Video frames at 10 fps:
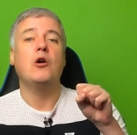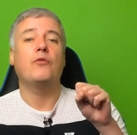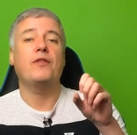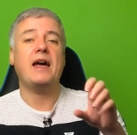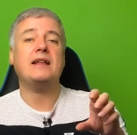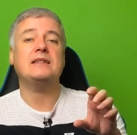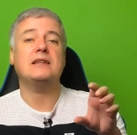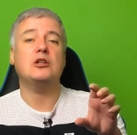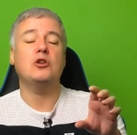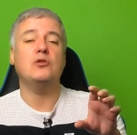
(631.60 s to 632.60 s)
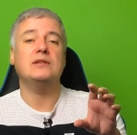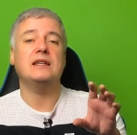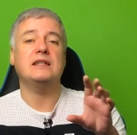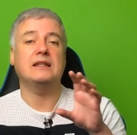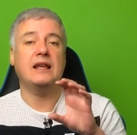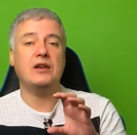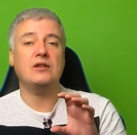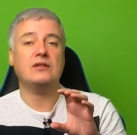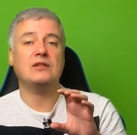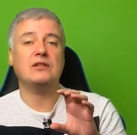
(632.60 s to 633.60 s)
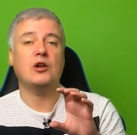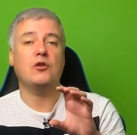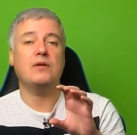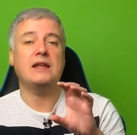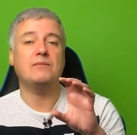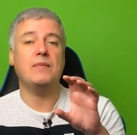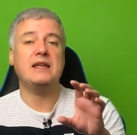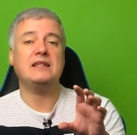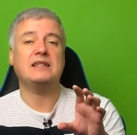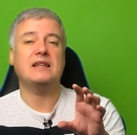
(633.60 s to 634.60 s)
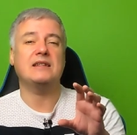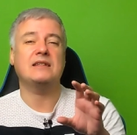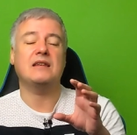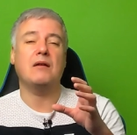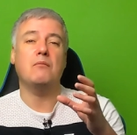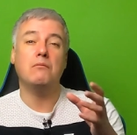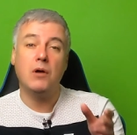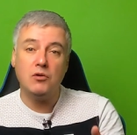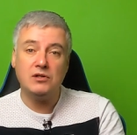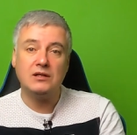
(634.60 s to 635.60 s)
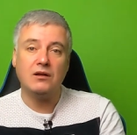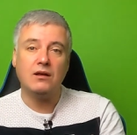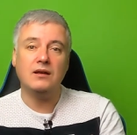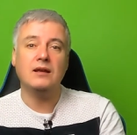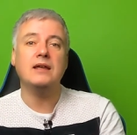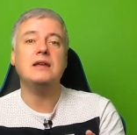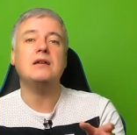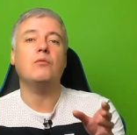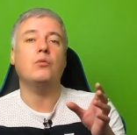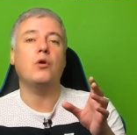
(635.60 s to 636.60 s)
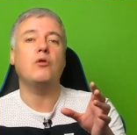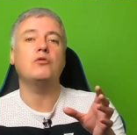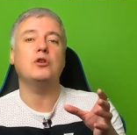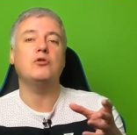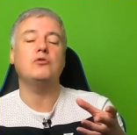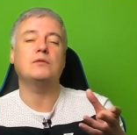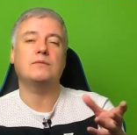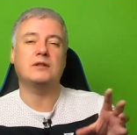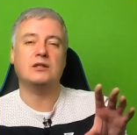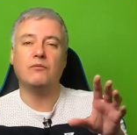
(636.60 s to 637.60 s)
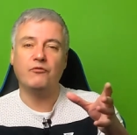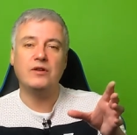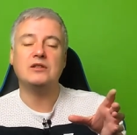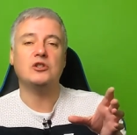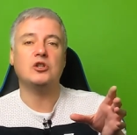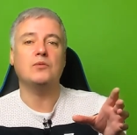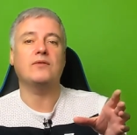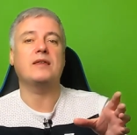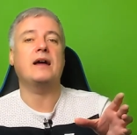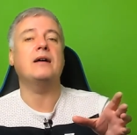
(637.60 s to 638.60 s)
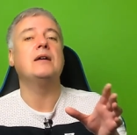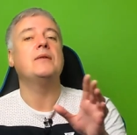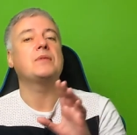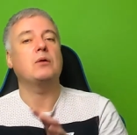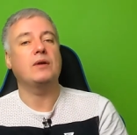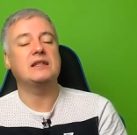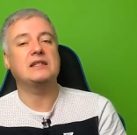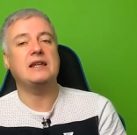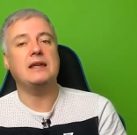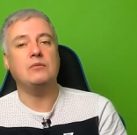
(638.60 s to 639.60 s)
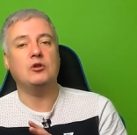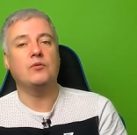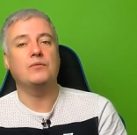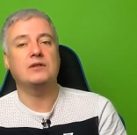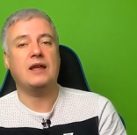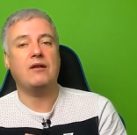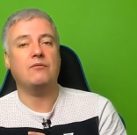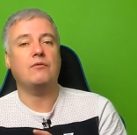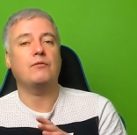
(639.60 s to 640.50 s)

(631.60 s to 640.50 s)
That uses Linux, so it makes sense that they most likely will use something to do with that when Steam comes out